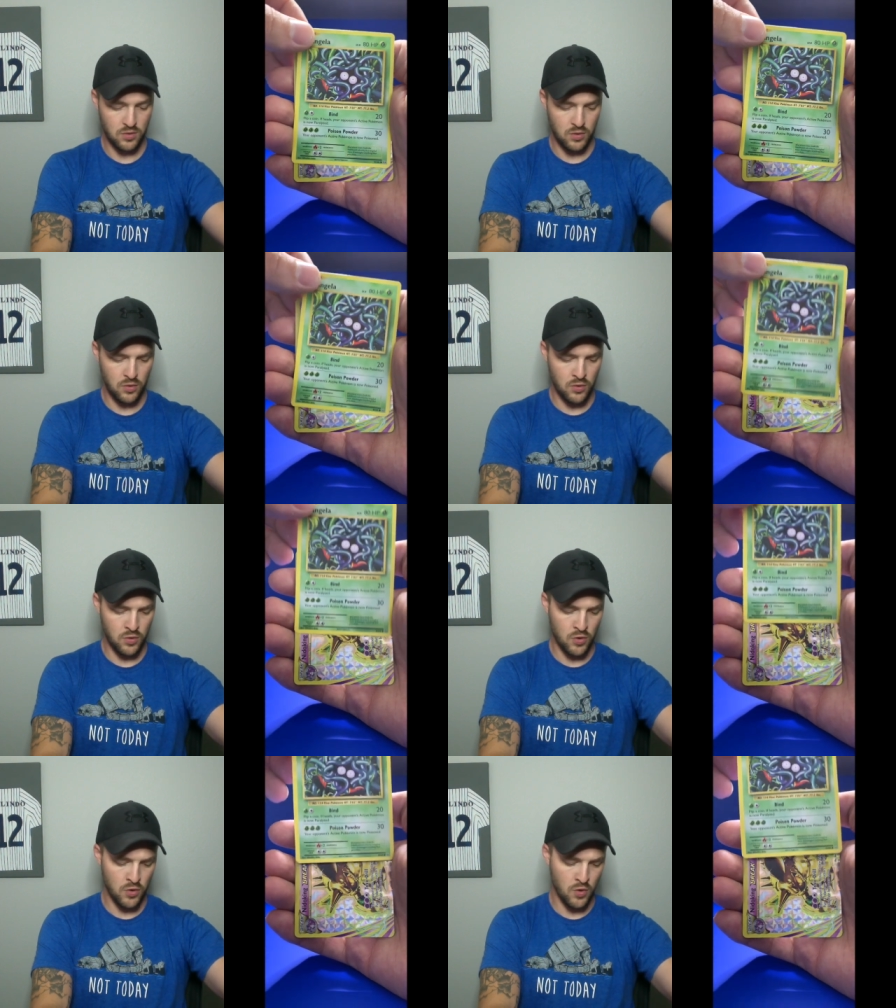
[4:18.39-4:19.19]

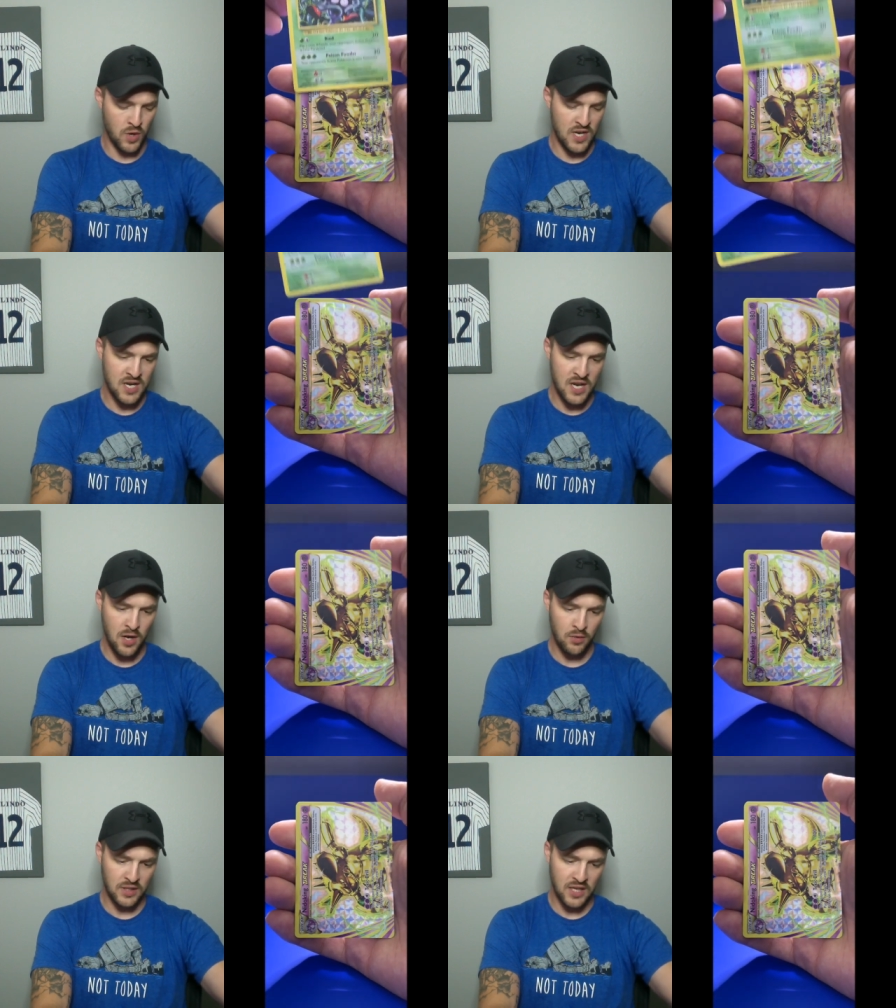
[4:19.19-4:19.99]
Ooh, a
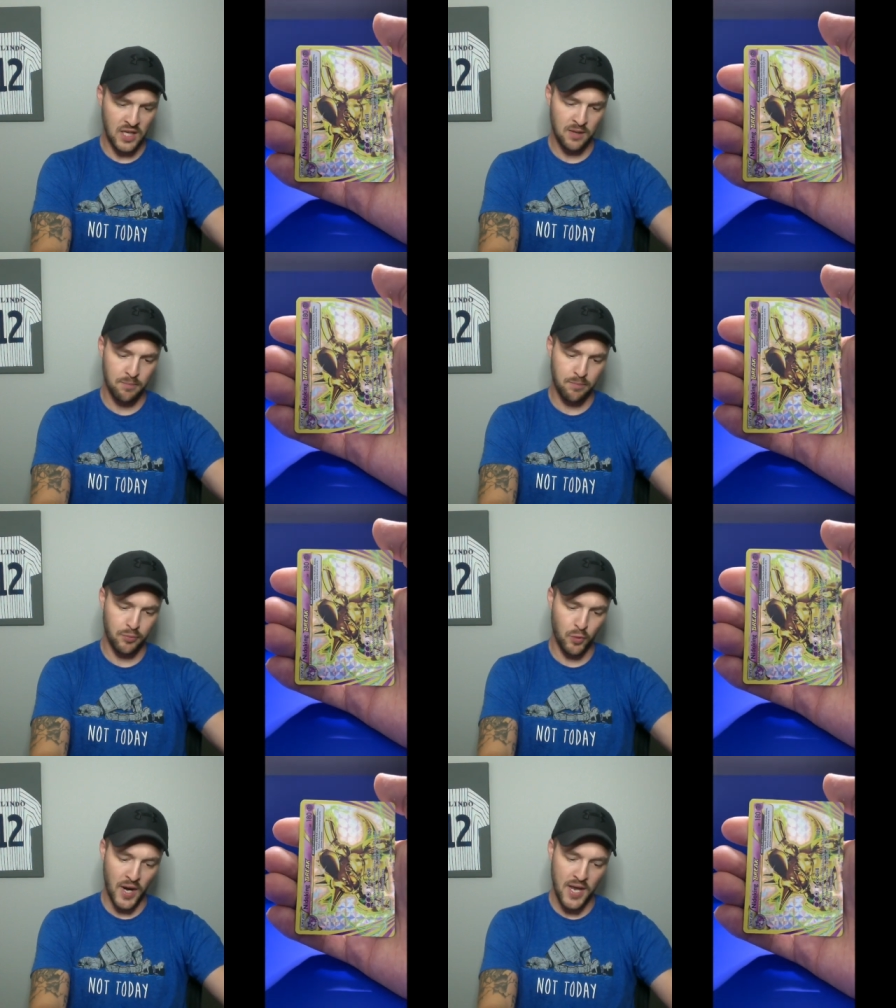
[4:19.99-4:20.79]
Nidoking
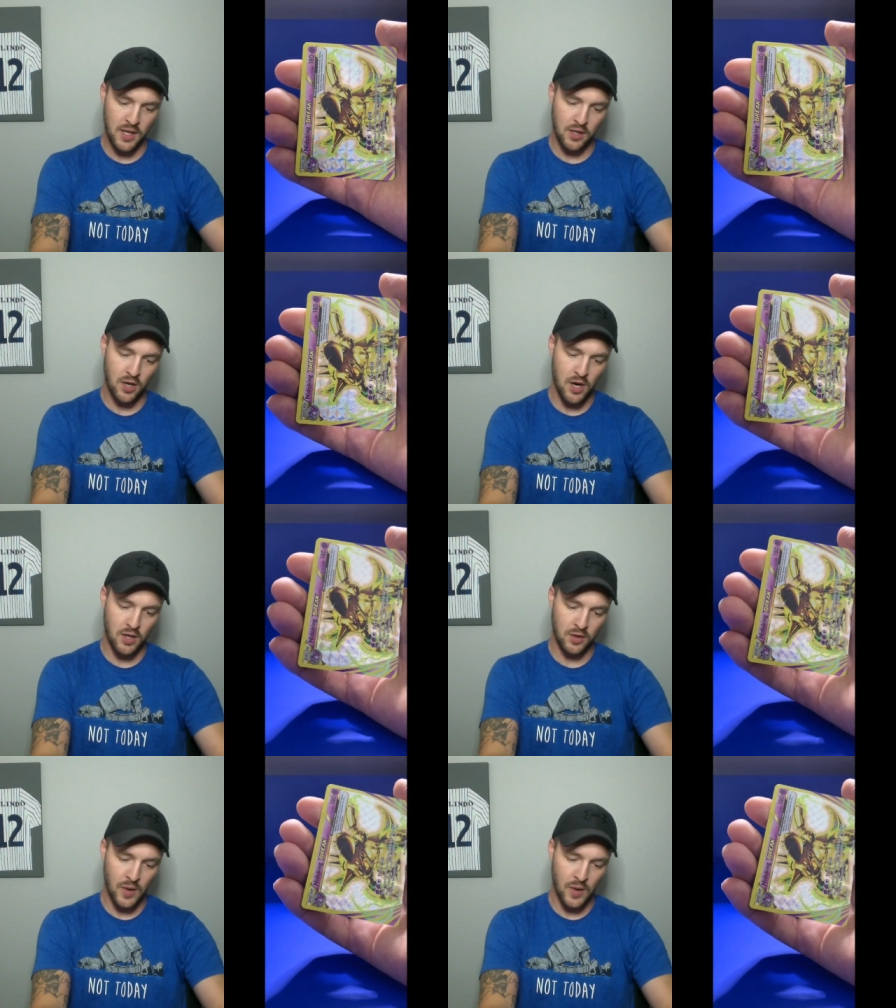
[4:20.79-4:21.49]
break card.